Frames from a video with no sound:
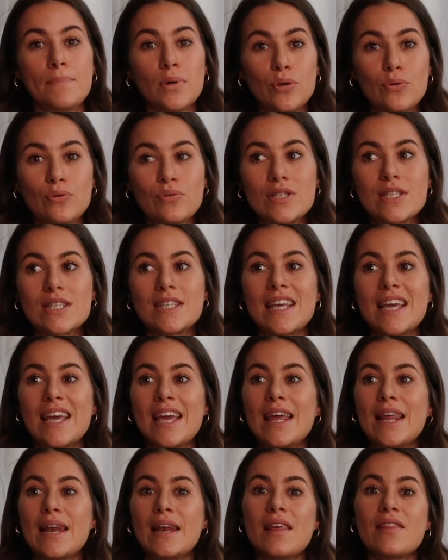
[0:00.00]
boots
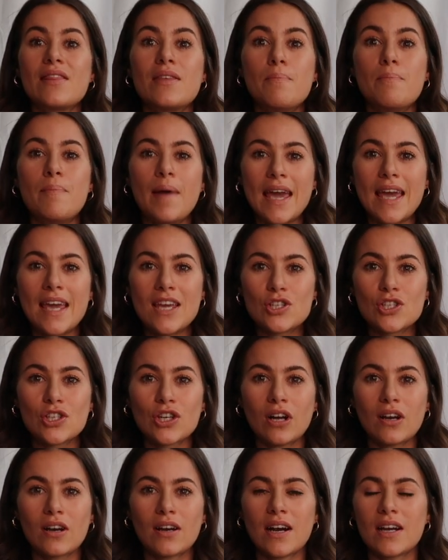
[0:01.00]
in the beige
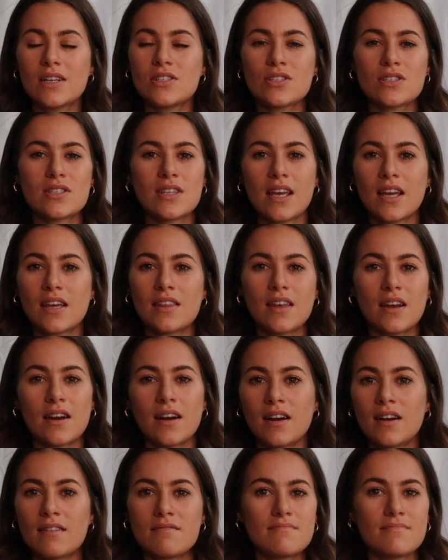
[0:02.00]
color. I just think
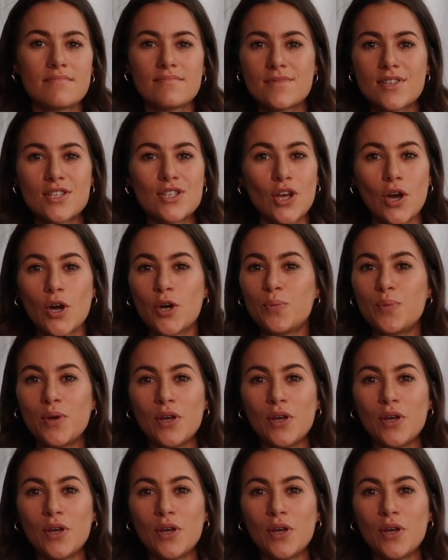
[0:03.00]
they're so